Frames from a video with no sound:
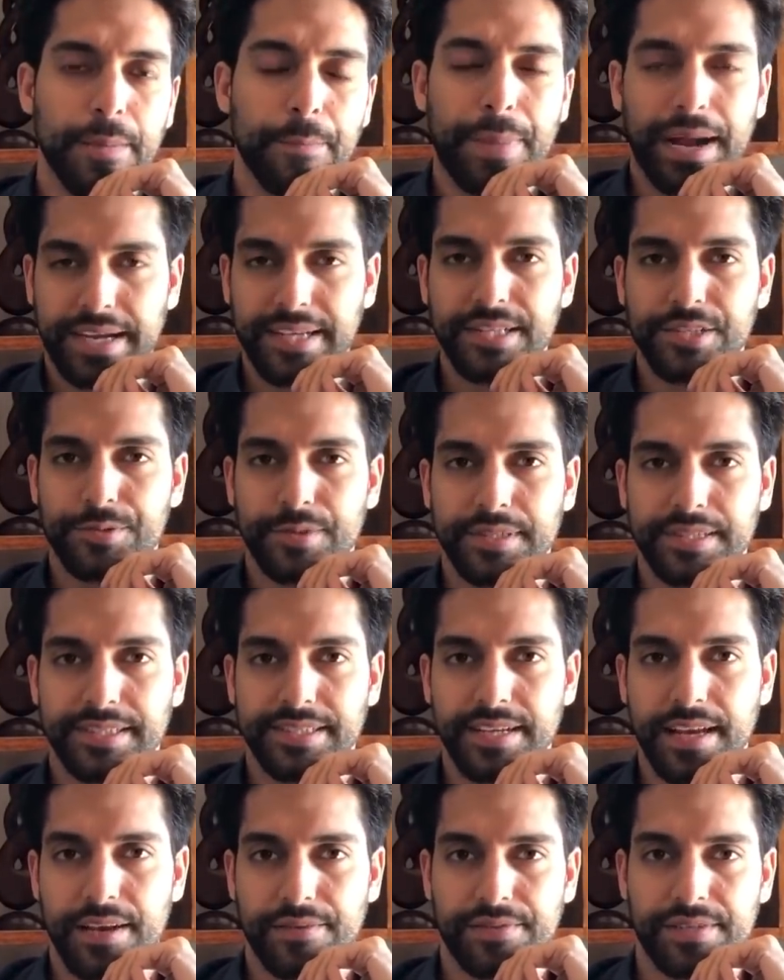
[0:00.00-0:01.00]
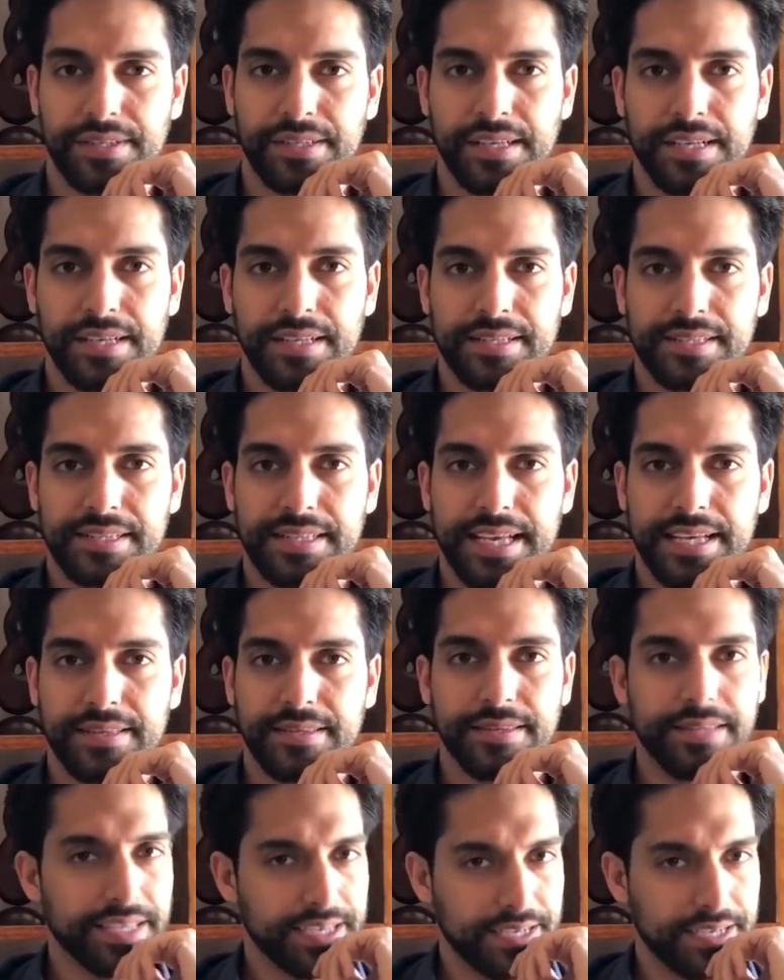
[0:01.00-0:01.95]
back in twenty eleven, said